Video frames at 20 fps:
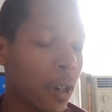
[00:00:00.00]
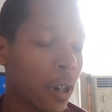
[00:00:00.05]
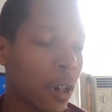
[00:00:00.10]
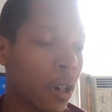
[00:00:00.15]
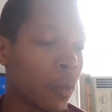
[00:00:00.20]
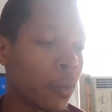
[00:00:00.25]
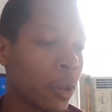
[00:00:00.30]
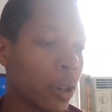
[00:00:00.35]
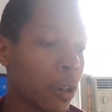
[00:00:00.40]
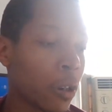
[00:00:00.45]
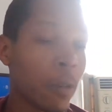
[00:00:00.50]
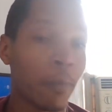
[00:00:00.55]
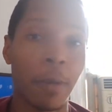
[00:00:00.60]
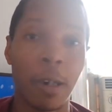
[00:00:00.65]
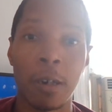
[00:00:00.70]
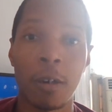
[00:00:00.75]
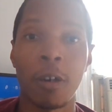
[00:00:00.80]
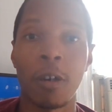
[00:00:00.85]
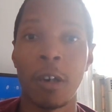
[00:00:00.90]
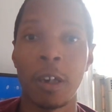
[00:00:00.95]
her
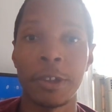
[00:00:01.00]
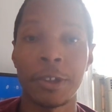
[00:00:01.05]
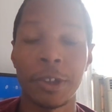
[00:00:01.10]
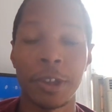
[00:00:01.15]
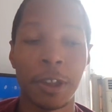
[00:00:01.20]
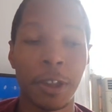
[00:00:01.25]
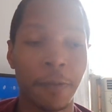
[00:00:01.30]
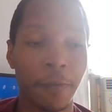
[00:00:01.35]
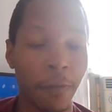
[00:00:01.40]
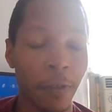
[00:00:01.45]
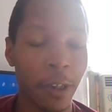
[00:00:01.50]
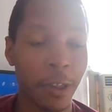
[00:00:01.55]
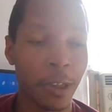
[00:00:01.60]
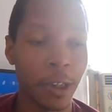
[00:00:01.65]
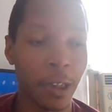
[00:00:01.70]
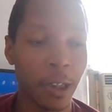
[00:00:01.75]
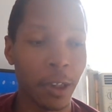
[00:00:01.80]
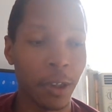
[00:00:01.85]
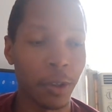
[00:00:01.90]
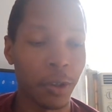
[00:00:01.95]
about Austin's
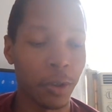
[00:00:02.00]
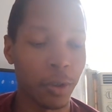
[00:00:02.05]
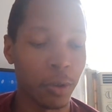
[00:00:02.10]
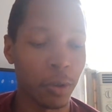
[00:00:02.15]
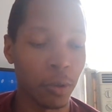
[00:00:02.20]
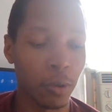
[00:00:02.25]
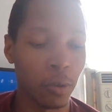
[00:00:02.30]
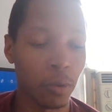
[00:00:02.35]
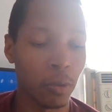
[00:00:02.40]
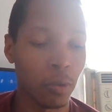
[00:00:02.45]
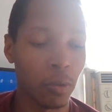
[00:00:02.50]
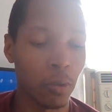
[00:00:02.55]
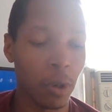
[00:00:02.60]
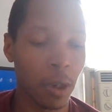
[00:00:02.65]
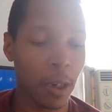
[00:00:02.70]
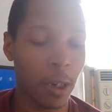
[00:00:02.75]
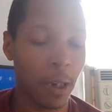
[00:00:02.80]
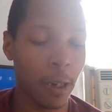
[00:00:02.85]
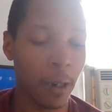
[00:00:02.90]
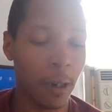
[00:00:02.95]
visit
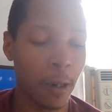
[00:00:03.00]
to